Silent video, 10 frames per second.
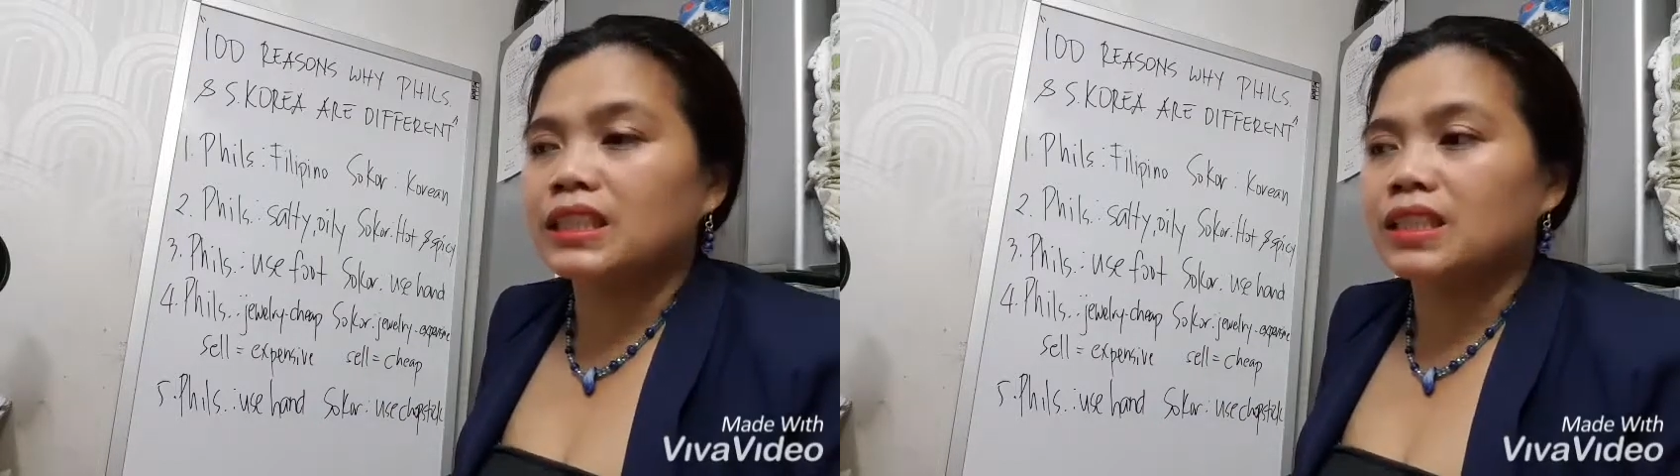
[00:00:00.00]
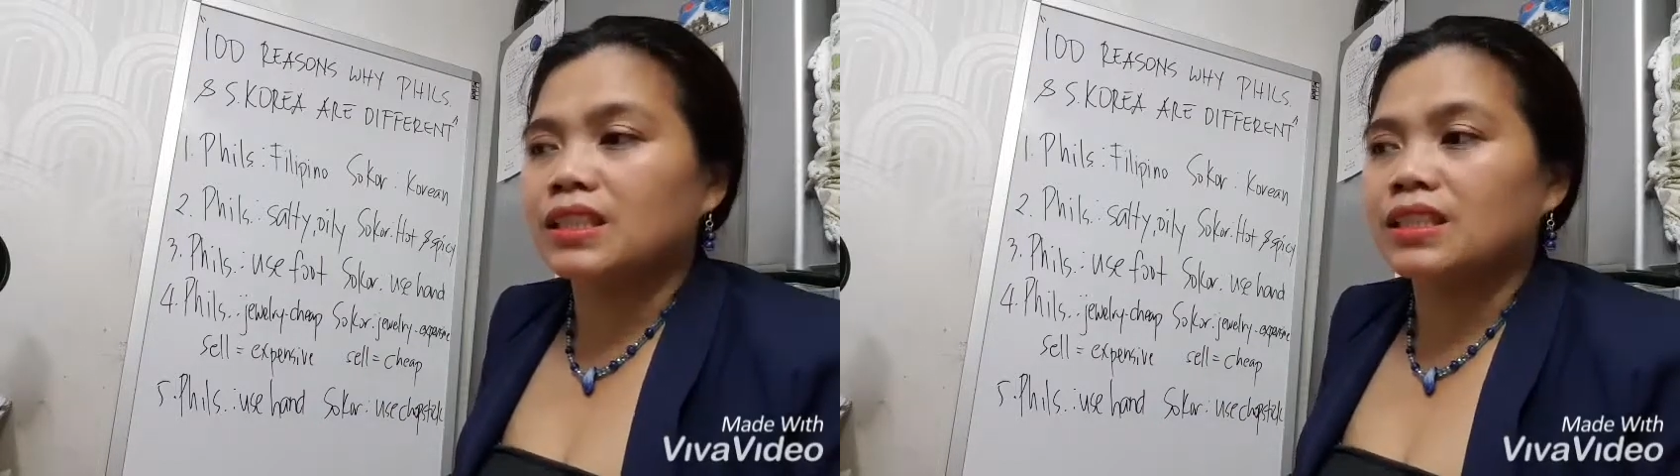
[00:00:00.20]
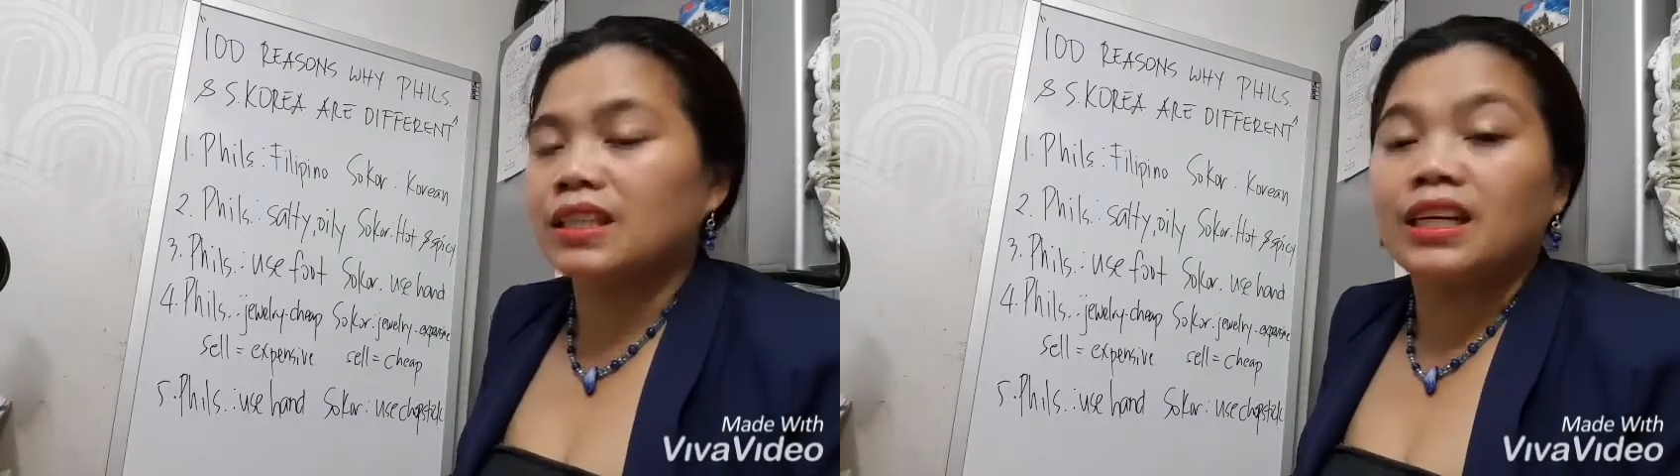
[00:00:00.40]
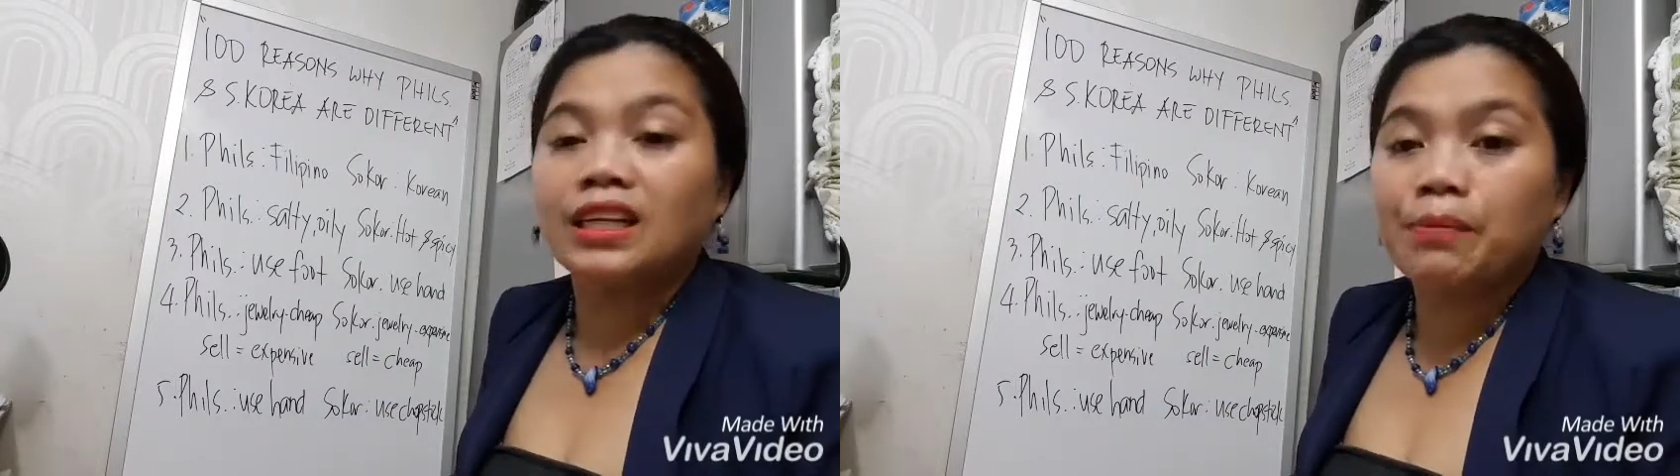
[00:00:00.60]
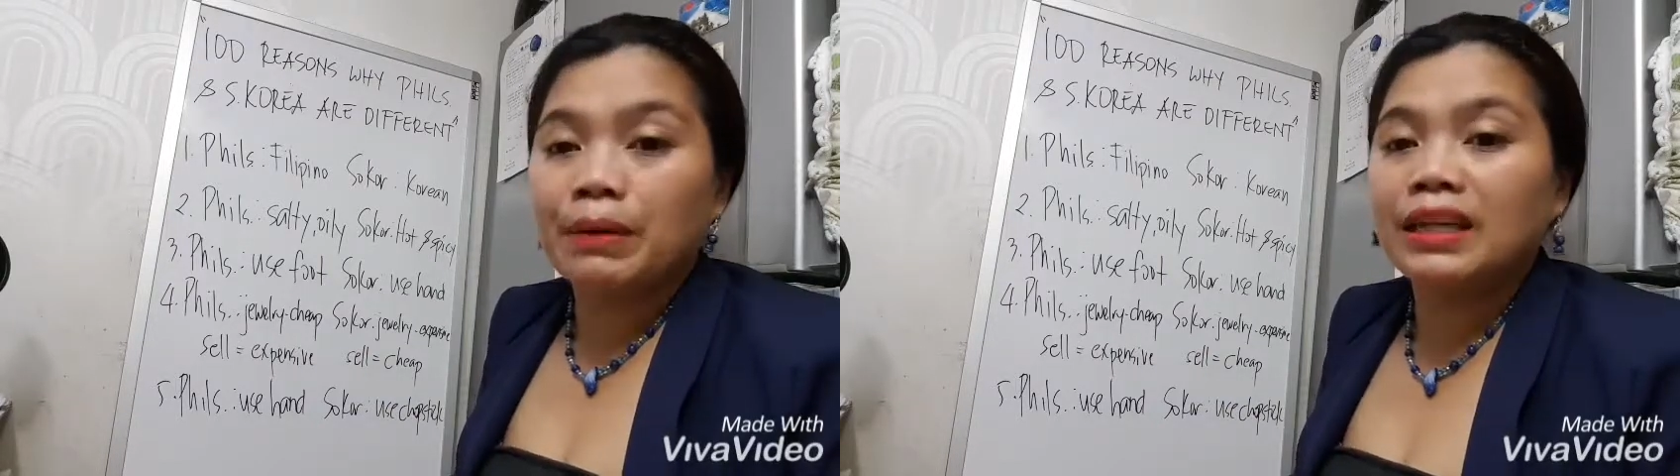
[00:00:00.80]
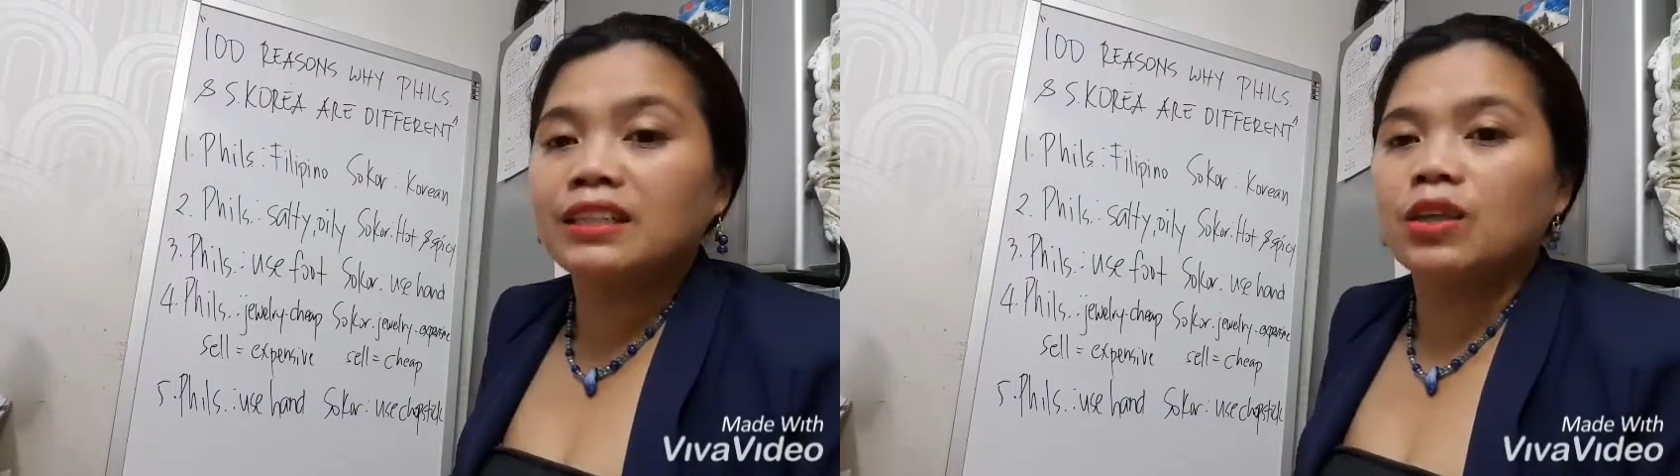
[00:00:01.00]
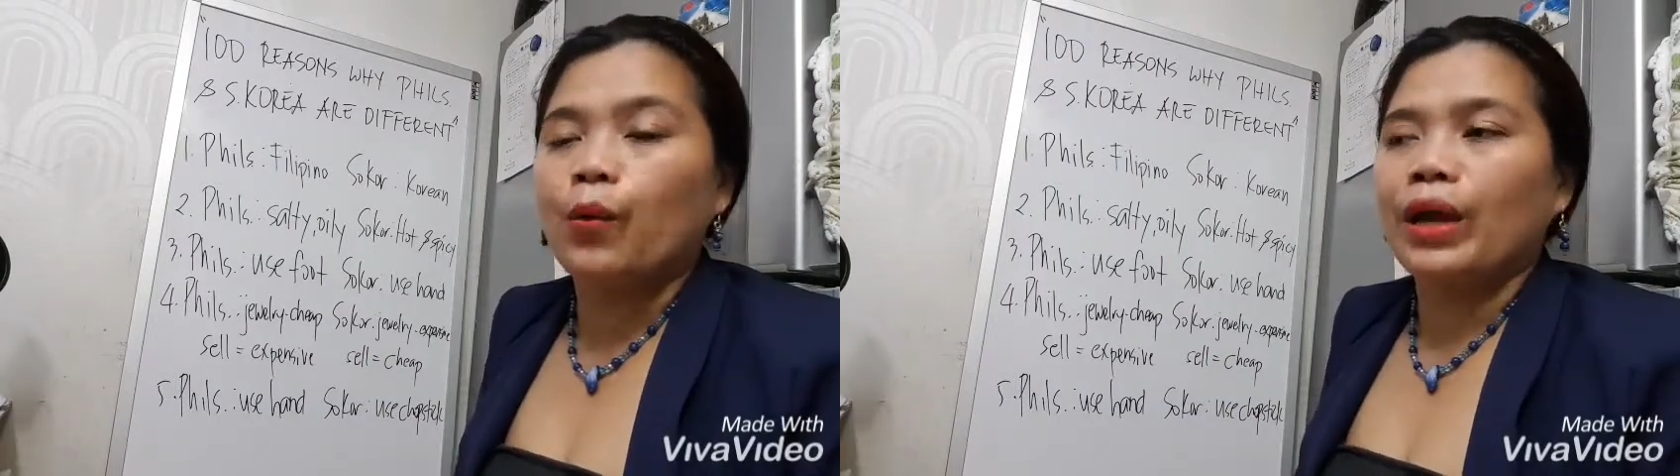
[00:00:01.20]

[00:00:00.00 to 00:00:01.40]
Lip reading: is an archipelago,